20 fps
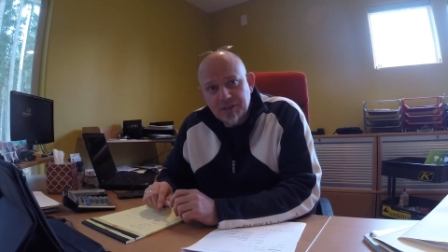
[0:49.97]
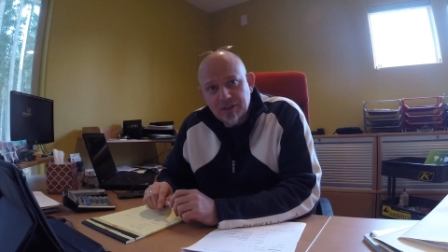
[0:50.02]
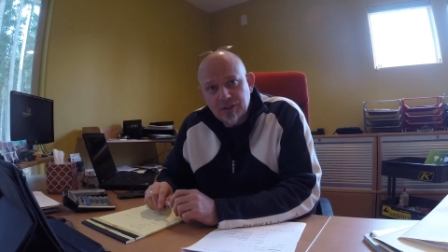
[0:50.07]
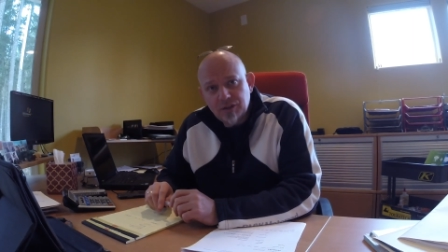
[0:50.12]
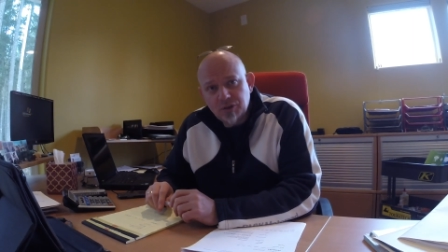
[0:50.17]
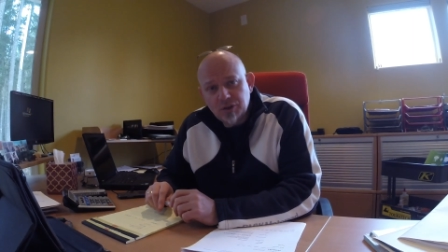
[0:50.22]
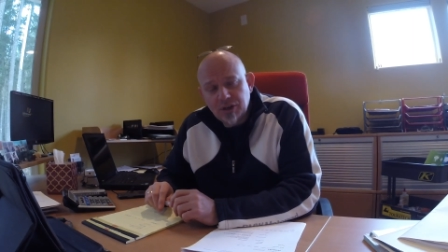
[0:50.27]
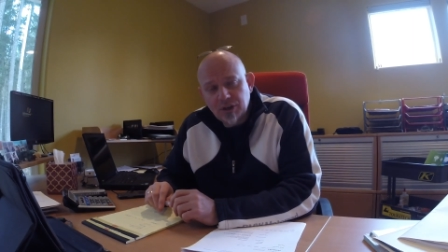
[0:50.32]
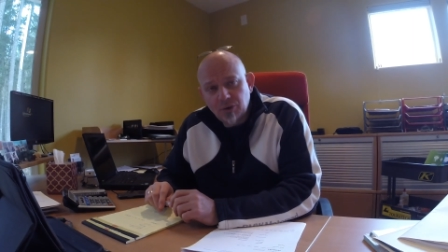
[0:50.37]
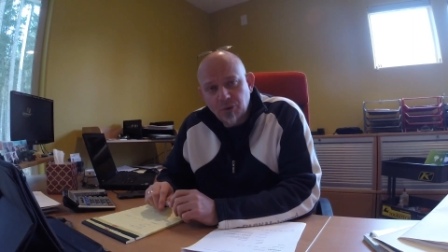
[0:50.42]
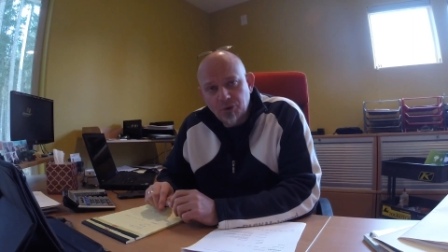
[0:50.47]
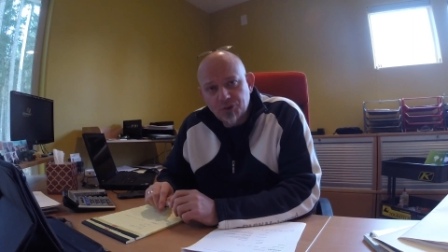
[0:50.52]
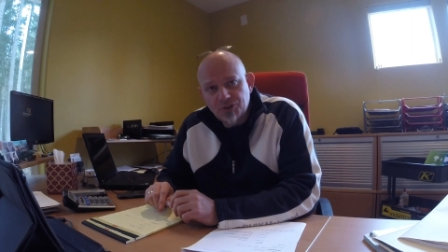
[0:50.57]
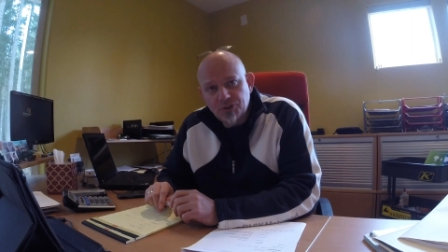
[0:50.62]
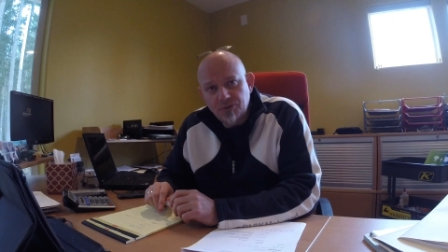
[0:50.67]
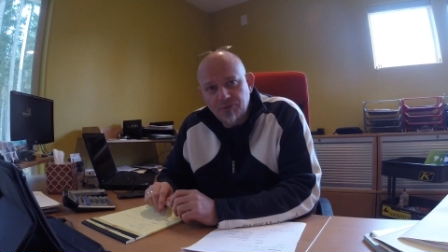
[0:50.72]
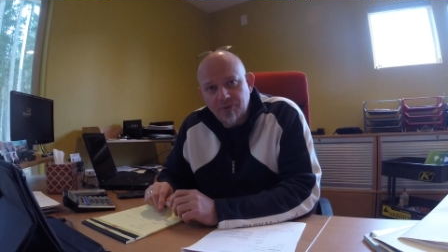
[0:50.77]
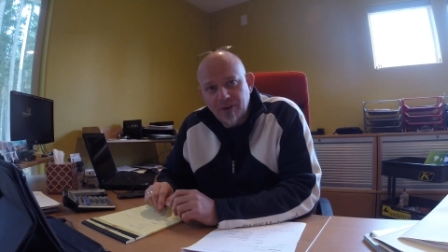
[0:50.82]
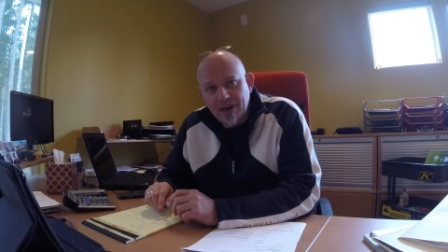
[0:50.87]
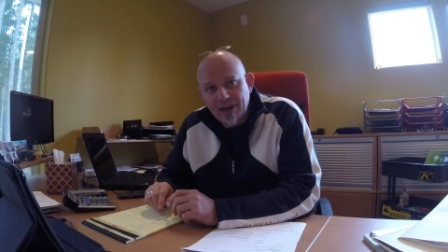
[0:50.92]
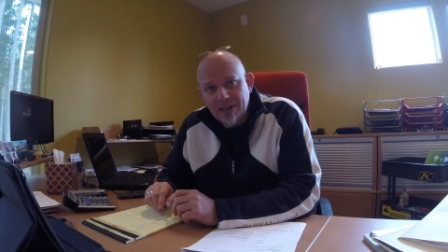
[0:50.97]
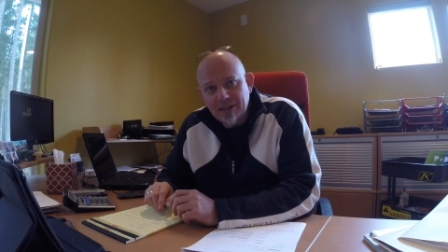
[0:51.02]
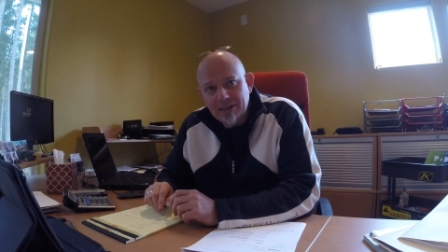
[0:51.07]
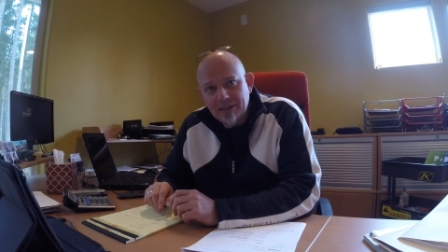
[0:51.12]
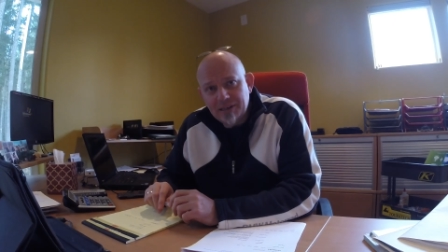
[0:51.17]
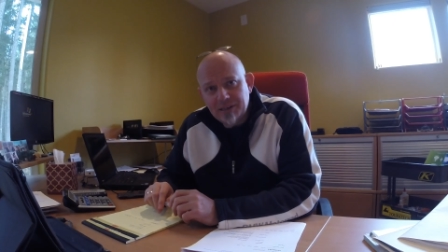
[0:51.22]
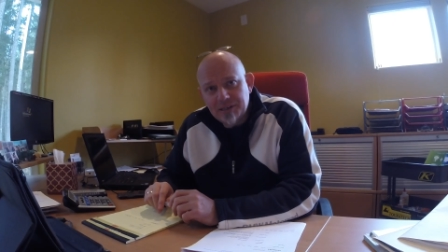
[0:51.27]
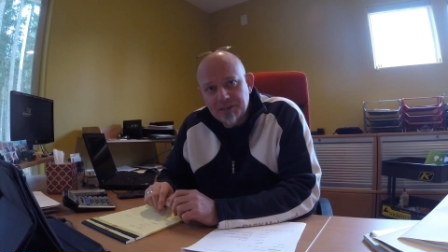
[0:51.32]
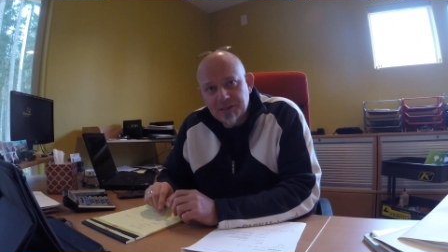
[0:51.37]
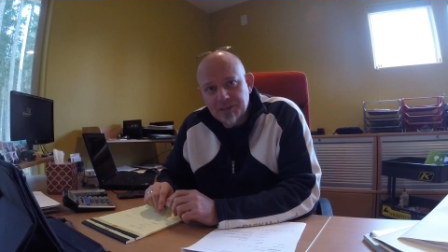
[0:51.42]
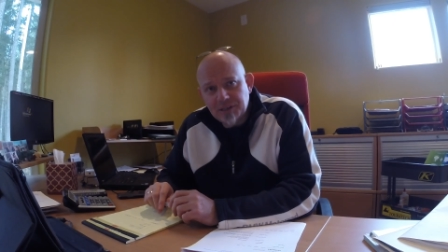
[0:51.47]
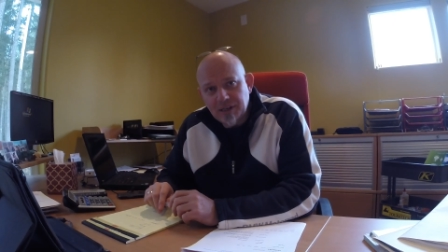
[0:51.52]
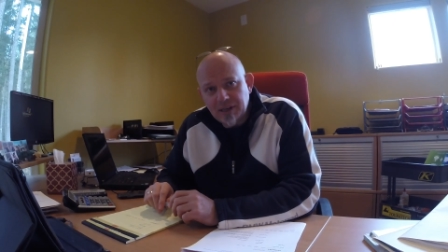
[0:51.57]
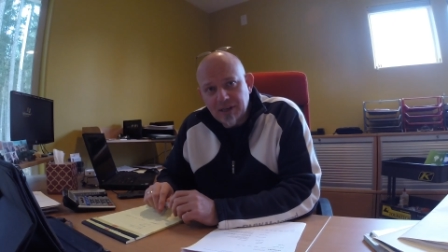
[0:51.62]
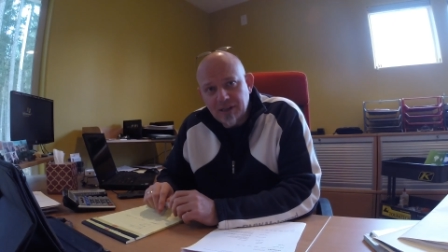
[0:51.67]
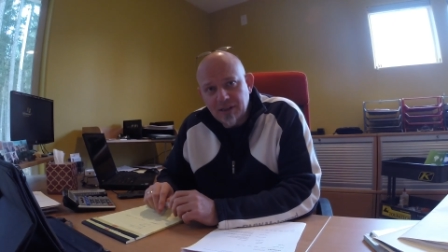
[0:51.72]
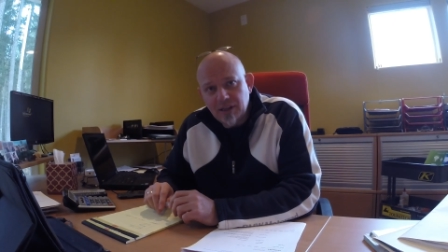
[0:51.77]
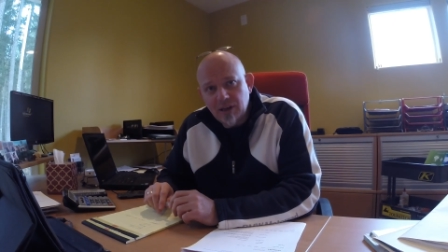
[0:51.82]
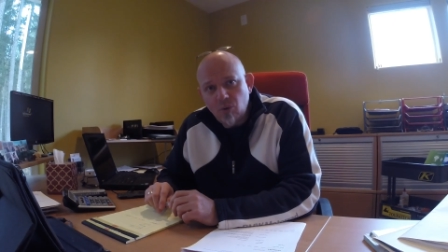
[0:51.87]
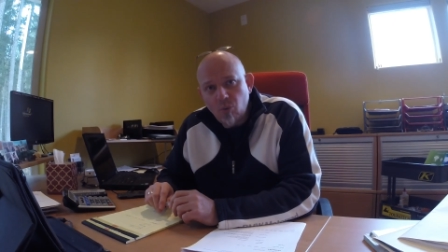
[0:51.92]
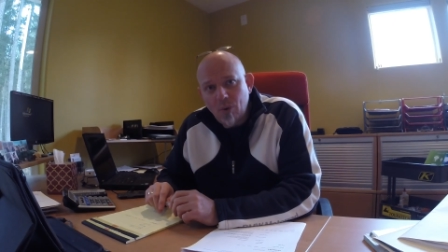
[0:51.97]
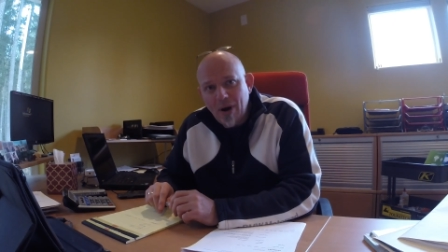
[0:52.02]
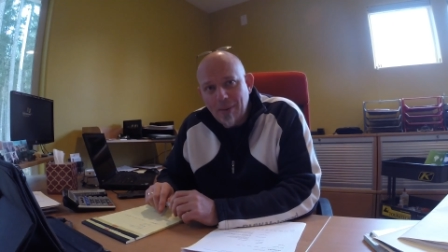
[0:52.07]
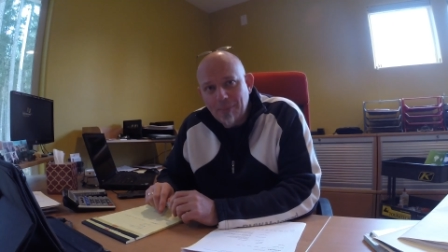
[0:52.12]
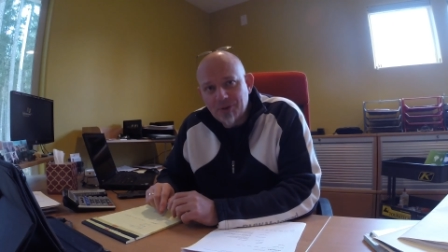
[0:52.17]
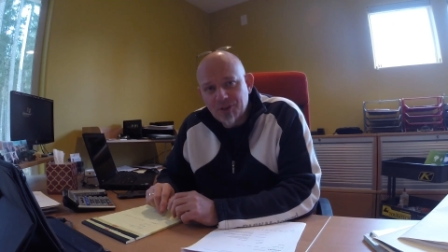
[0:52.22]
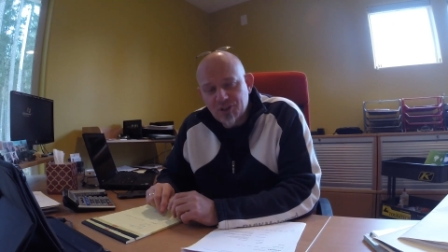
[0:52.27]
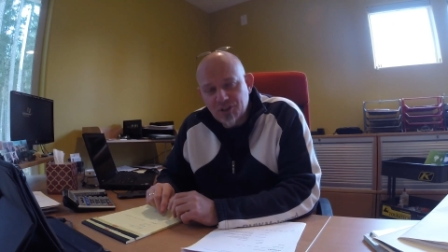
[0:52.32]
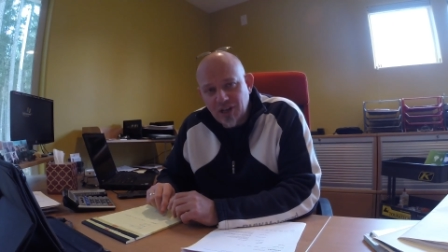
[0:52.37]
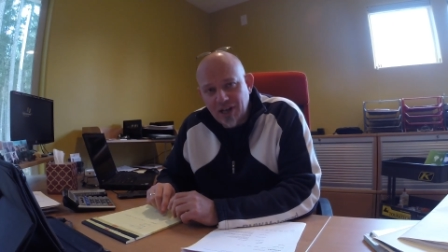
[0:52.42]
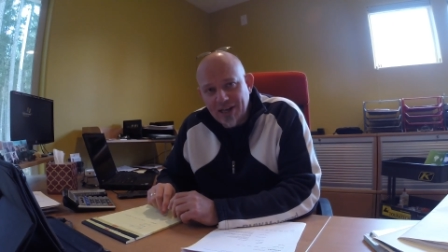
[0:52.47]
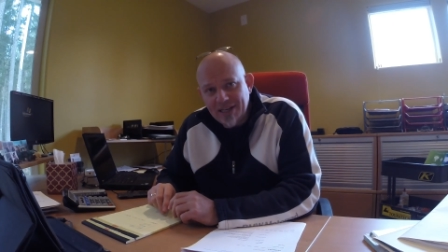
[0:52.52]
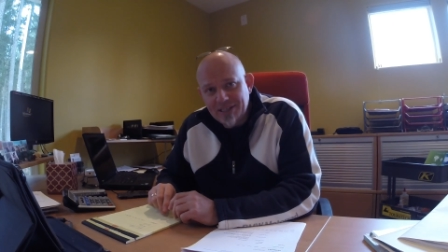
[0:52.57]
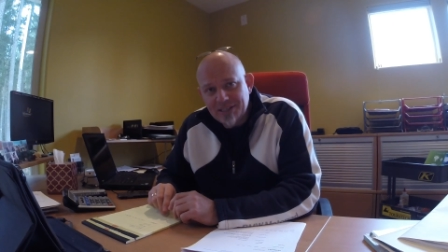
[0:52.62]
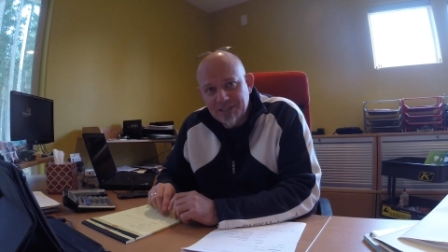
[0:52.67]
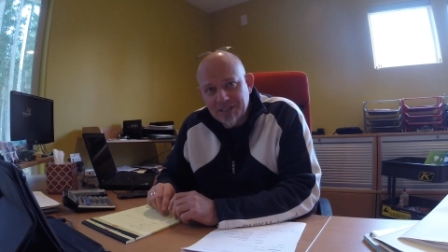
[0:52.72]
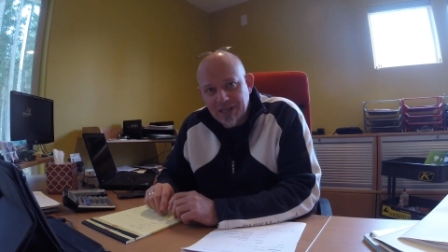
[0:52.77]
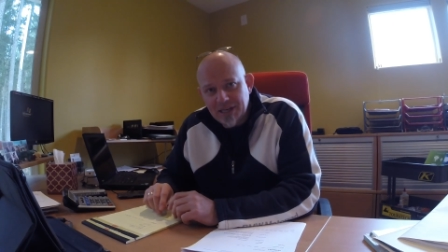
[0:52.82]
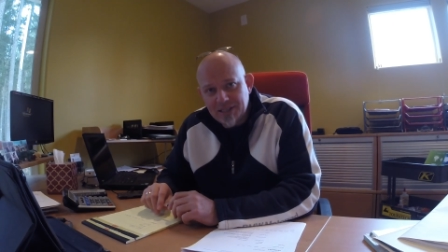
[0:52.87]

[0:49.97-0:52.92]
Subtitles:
you can also find their website.